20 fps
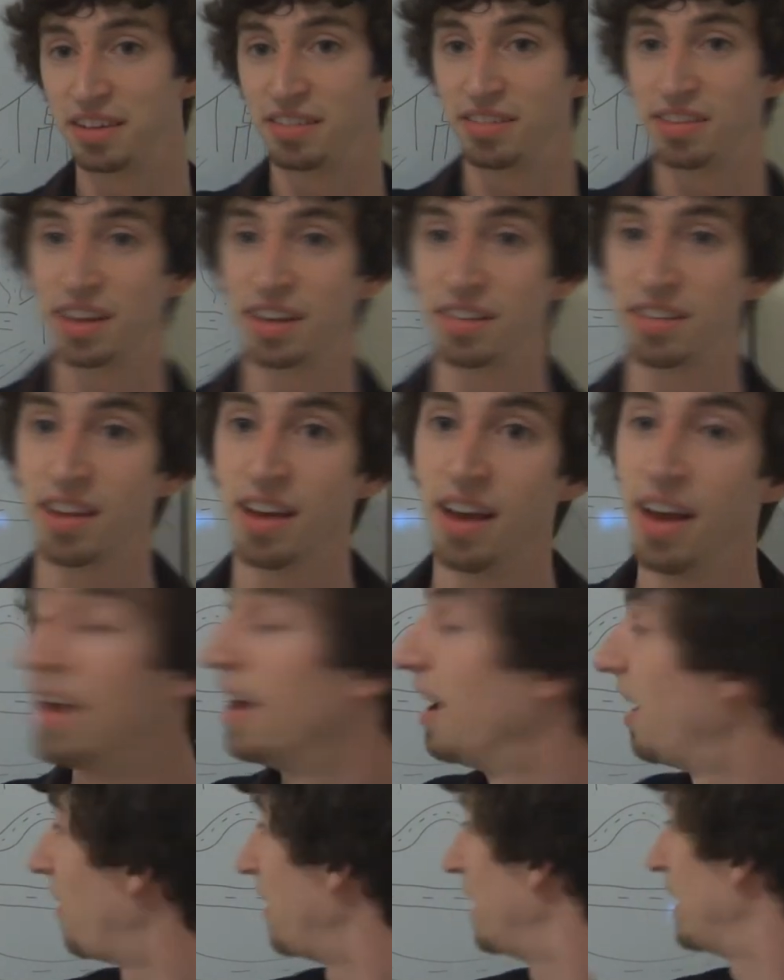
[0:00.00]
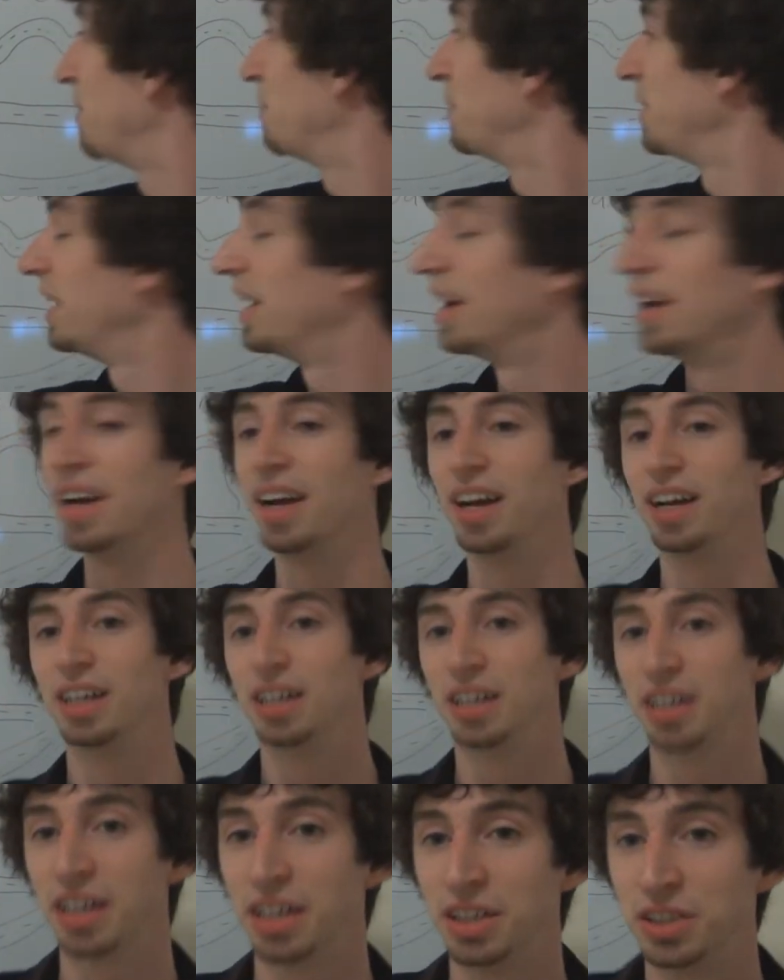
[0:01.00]
is talking about philosophy.
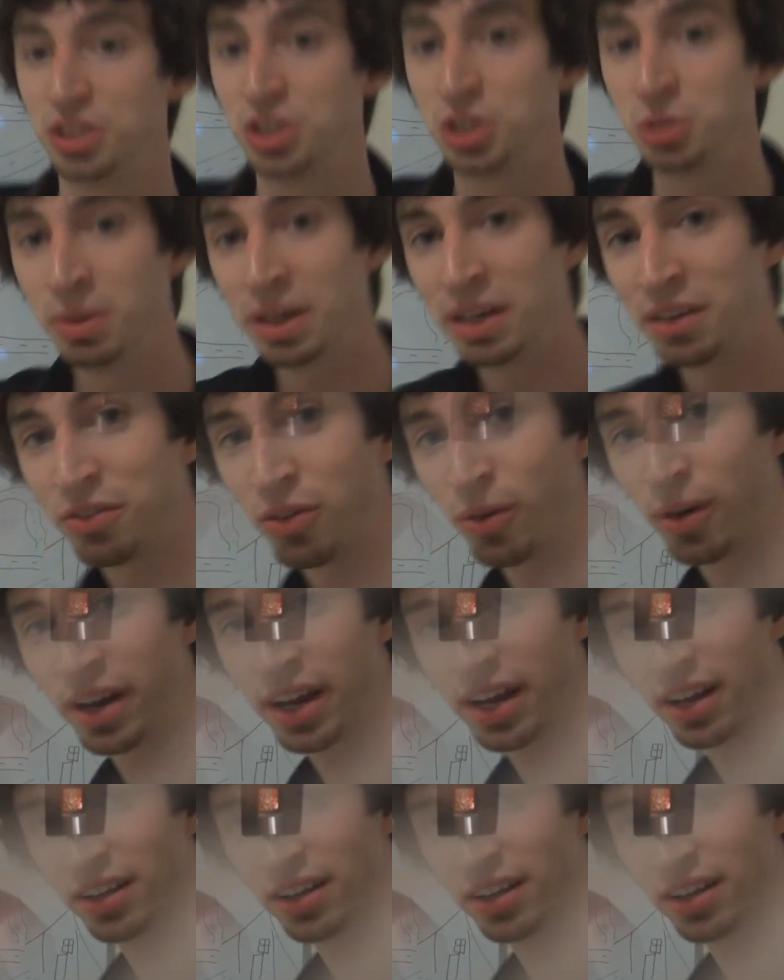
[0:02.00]
And in this one, all I'm